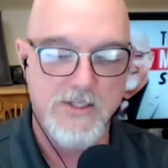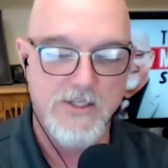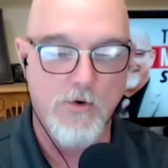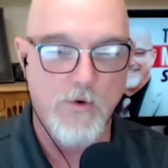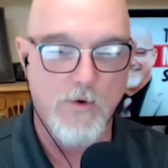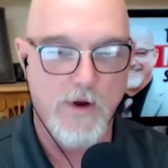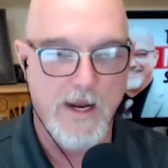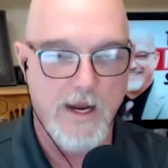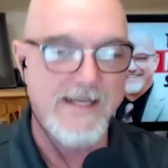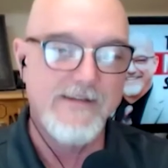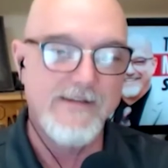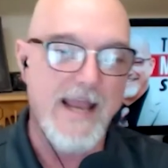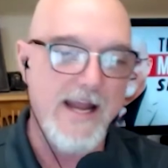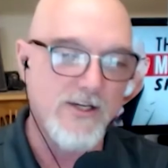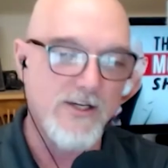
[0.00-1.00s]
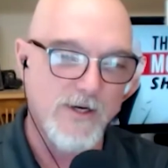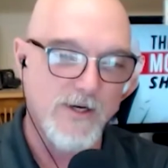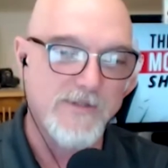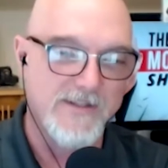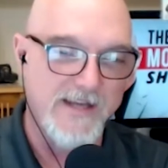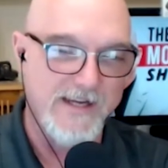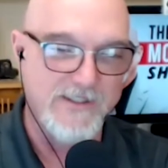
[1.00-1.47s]
So I did catch
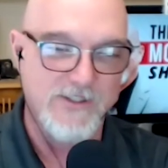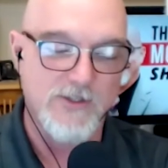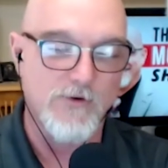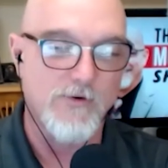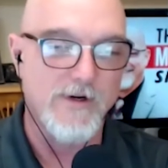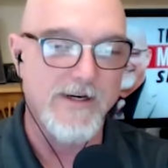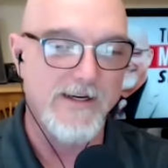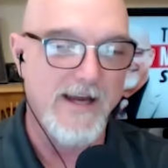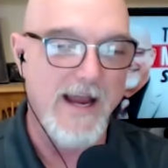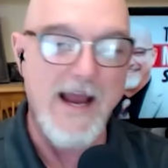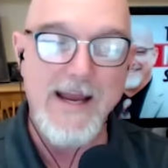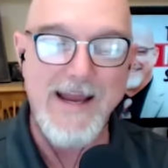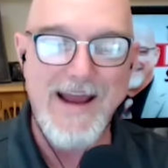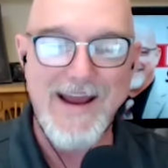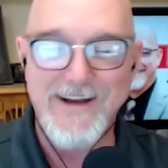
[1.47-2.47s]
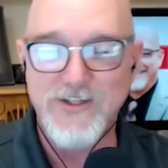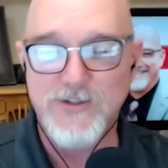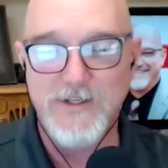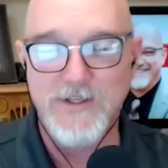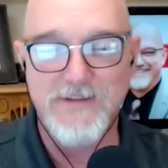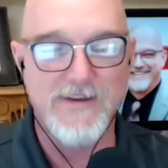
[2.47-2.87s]
up to that story, and I